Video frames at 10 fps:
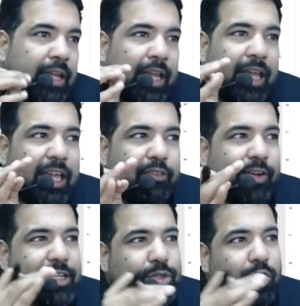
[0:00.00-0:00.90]
If I
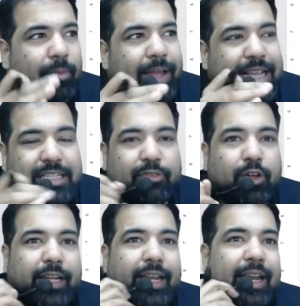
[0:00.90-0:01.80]
sold my asset for
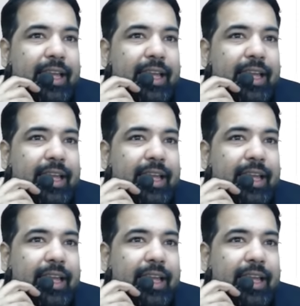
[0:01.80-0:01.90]
10 lakh,